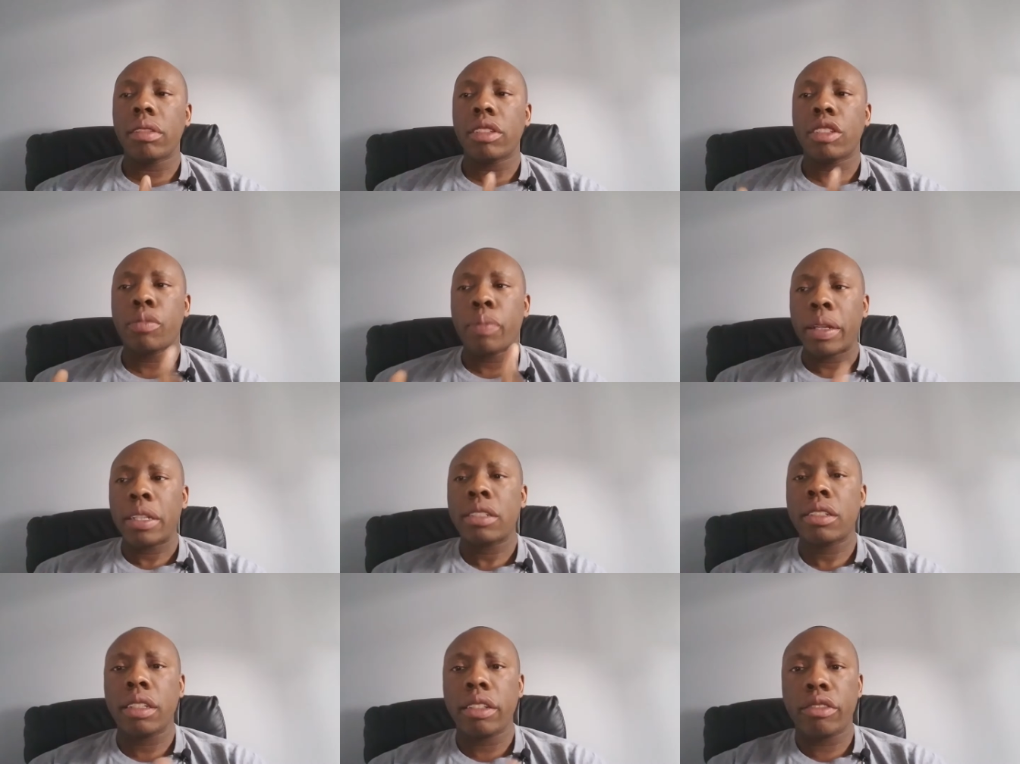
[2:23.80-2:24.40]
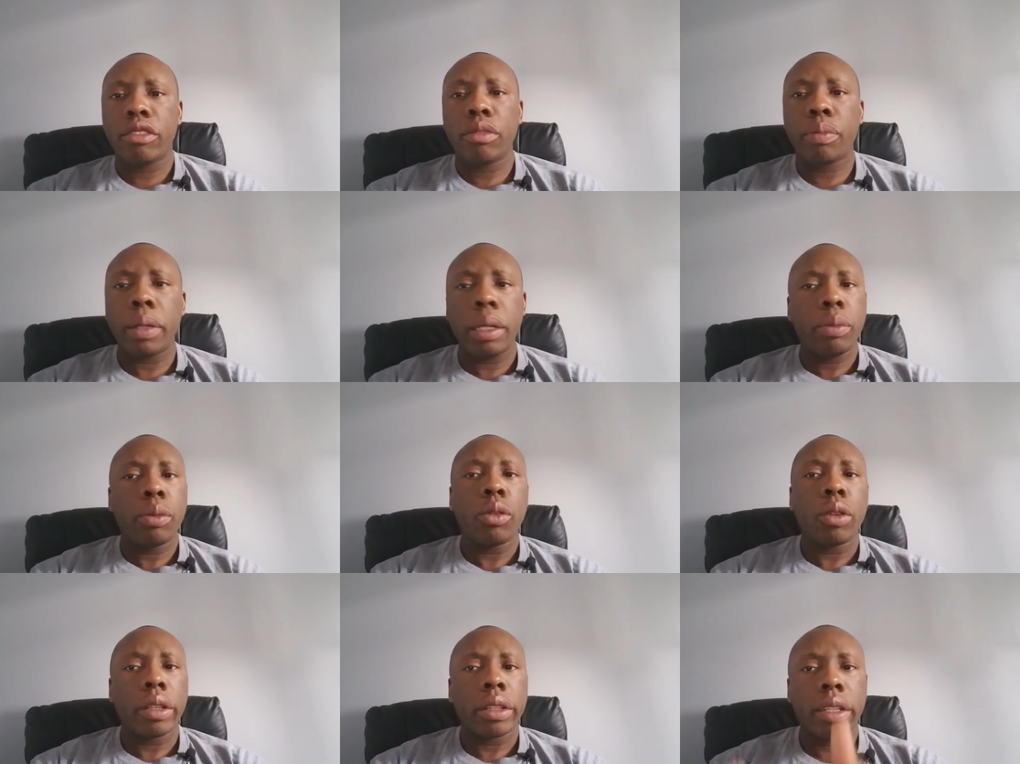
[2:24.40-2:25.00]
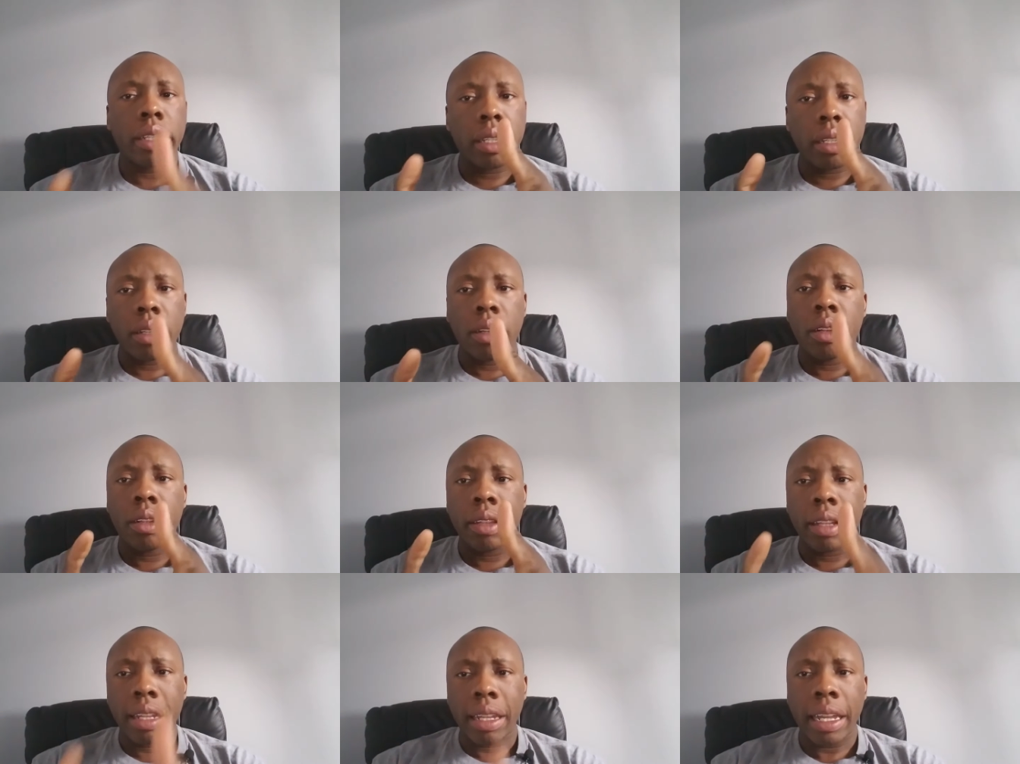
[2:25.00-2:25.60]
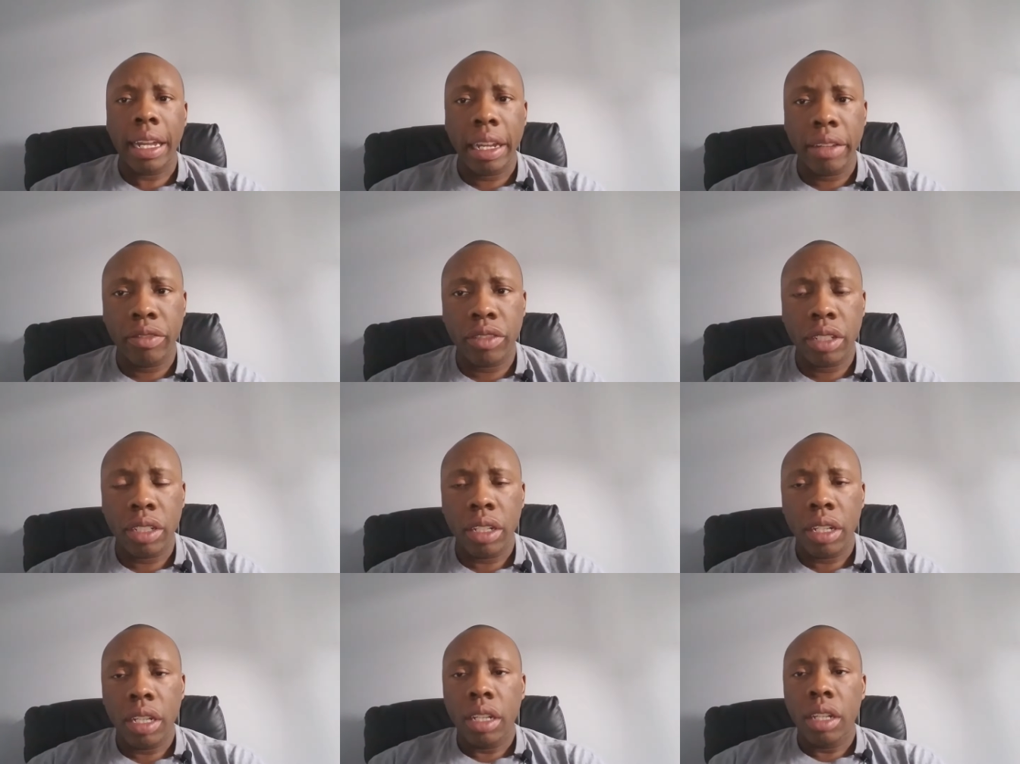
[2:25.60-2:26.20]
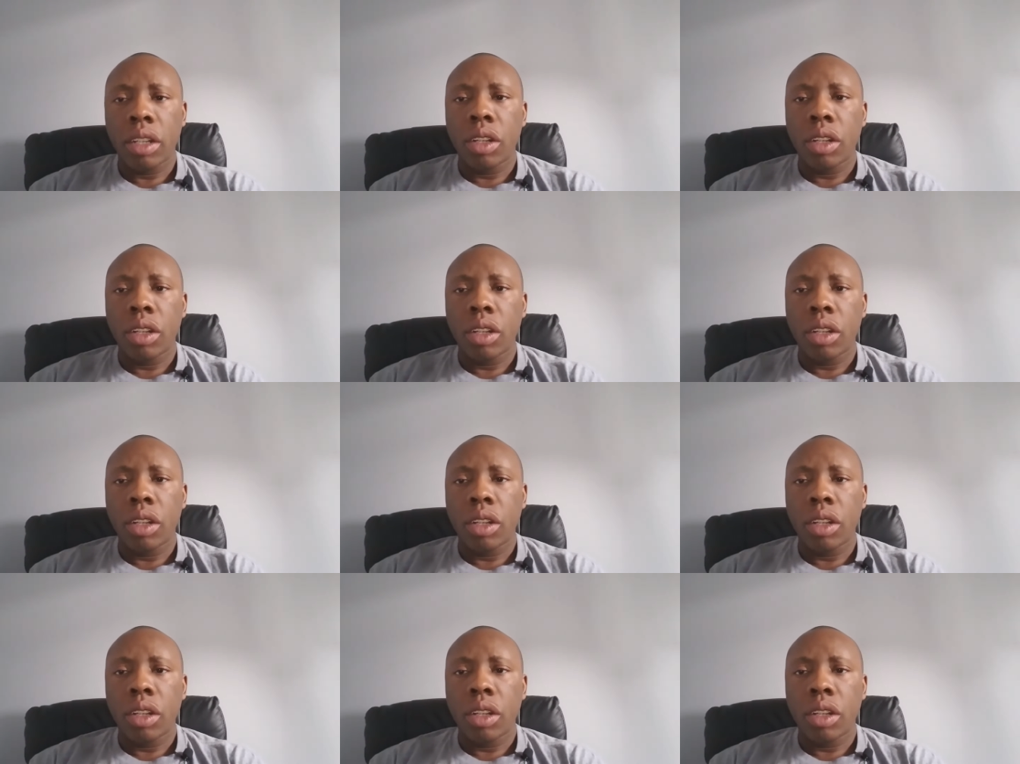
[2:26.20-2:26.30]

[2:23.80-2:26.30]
especially to people on the on the left